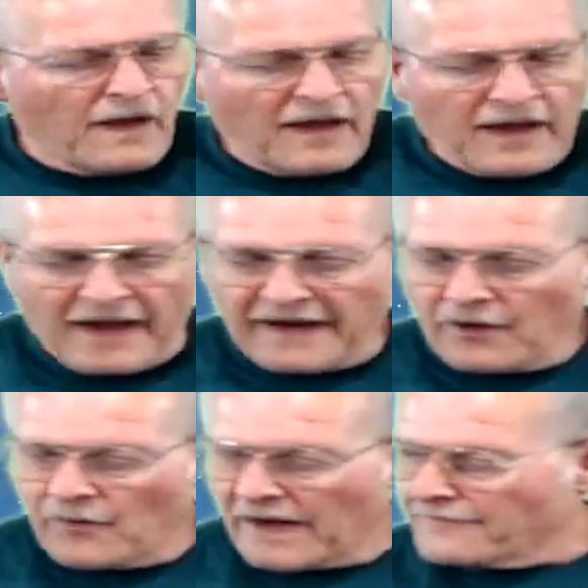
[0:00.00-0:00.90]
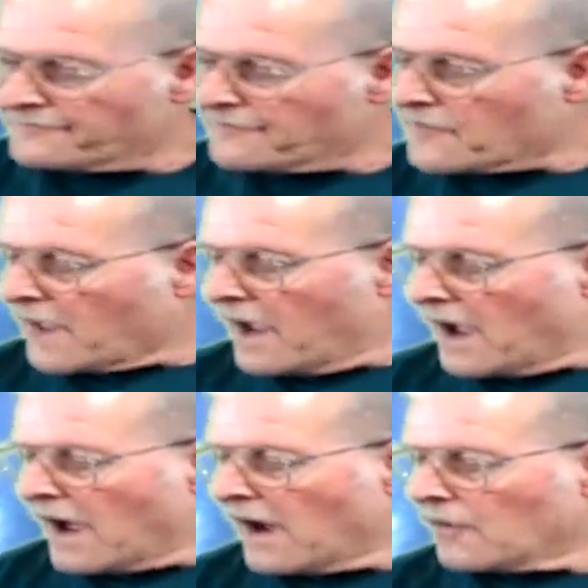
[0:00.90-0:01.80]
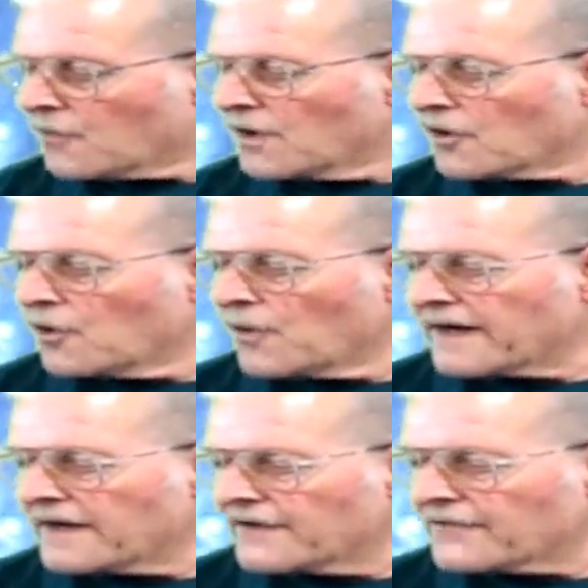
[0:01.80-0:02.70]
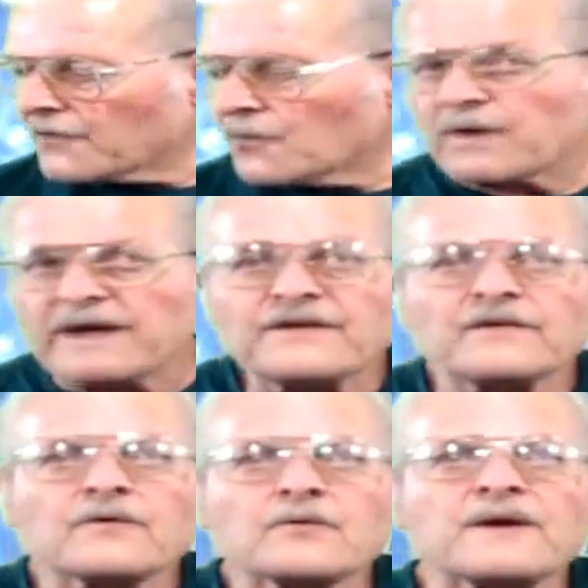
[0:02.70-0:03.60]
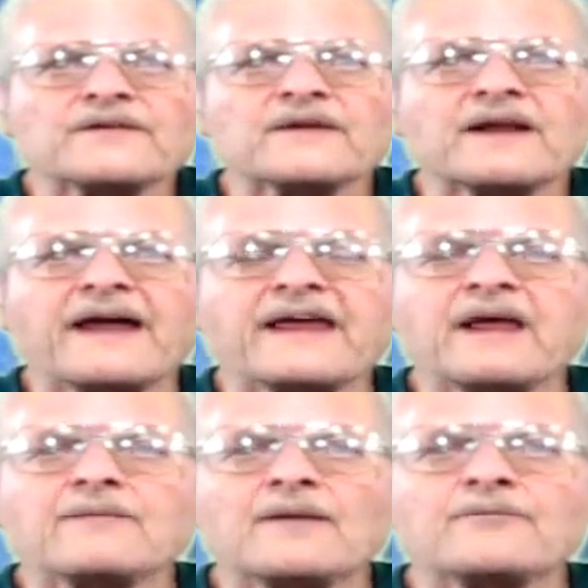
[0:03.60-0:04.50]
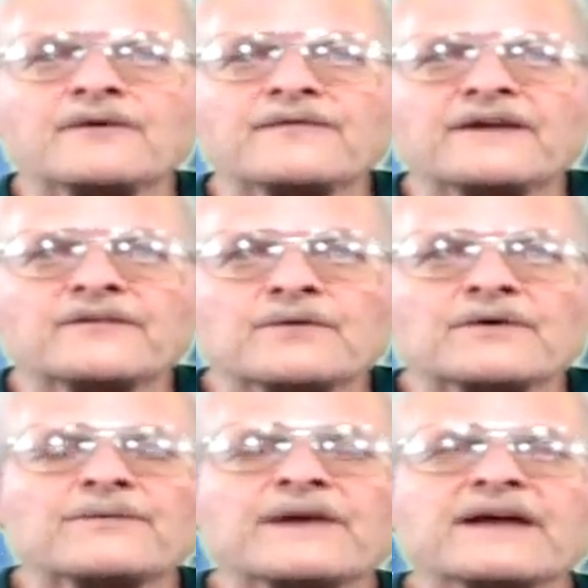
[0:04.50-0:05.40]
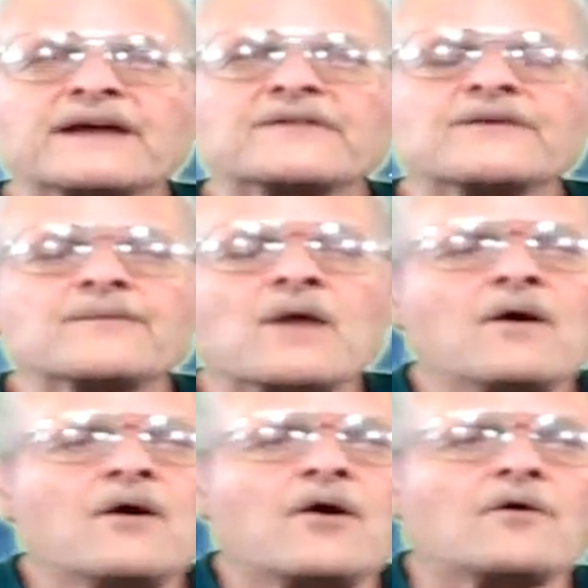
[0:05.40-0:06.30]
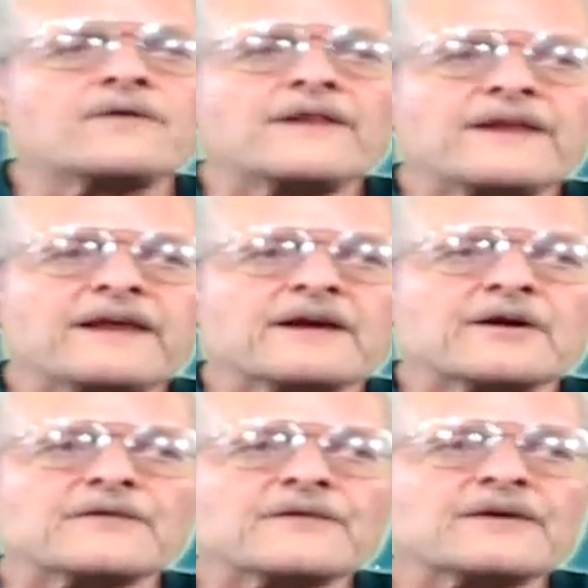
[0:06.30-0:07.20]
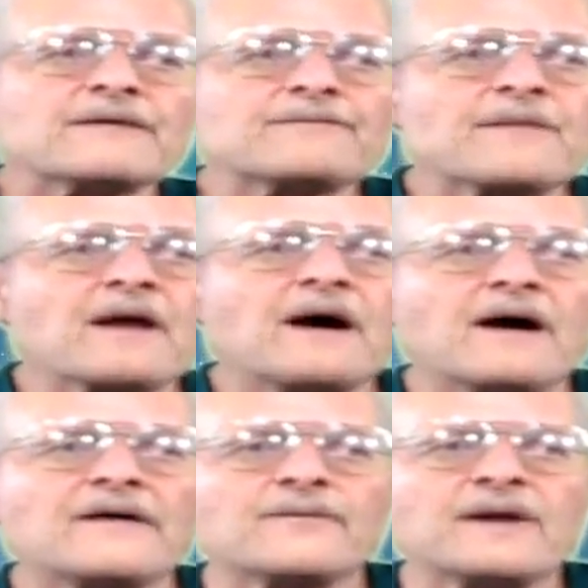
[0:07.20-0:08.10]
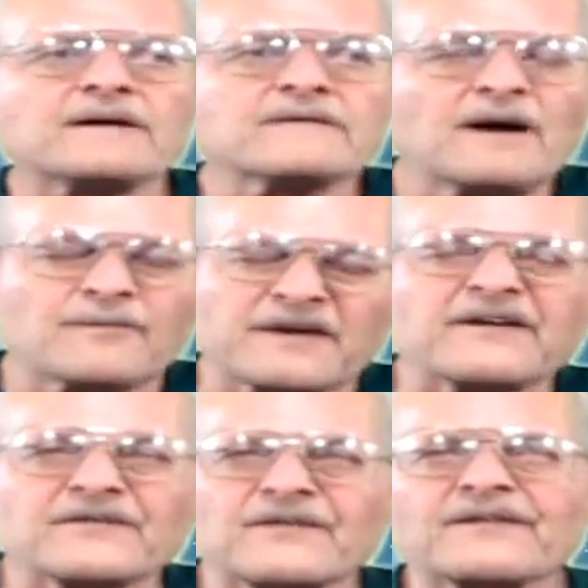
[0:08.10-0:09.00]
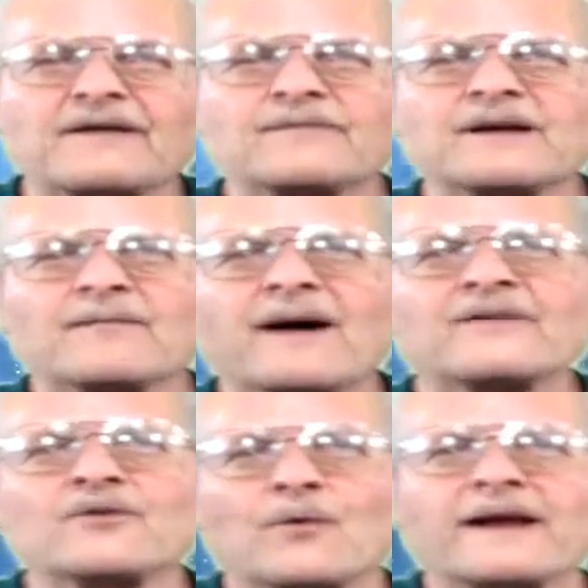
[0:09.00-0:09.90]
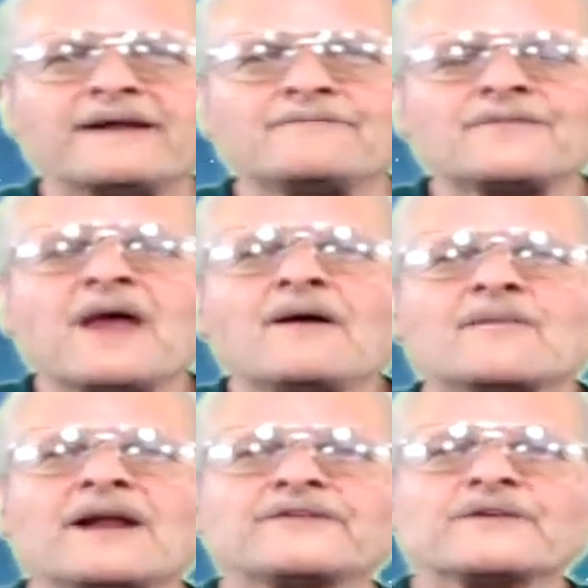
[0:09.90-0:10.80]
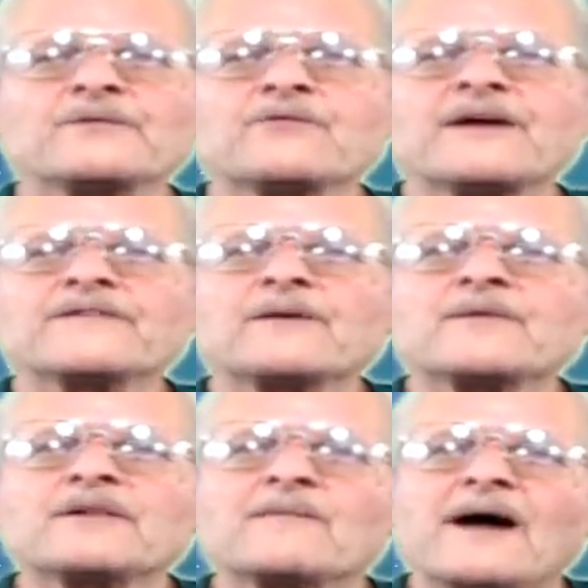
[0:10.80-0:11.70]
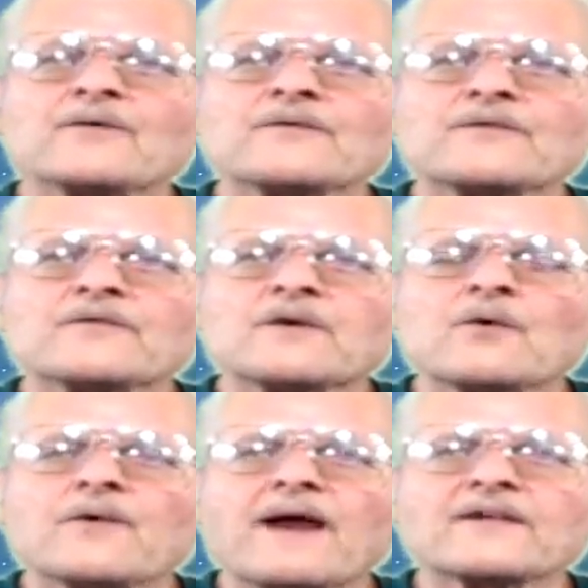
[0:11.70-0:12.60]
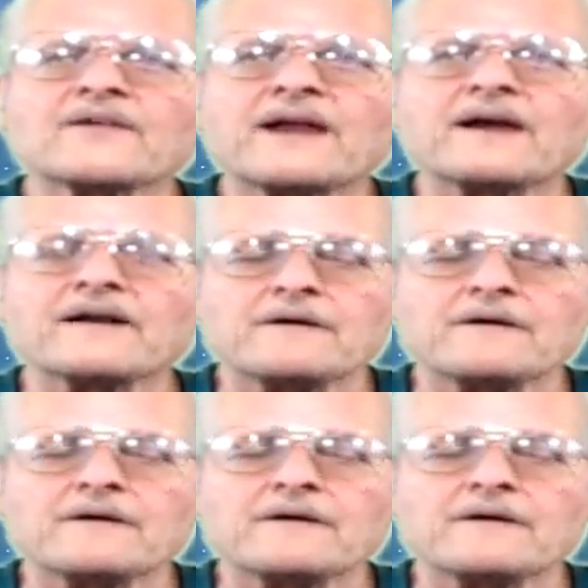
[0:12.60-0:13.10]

Anyway, real quick is the reason I came up with this was because over the years, it's been a couple of years since I've been about 20, but I took some friends up in the mountains to go rattlesnake hunting.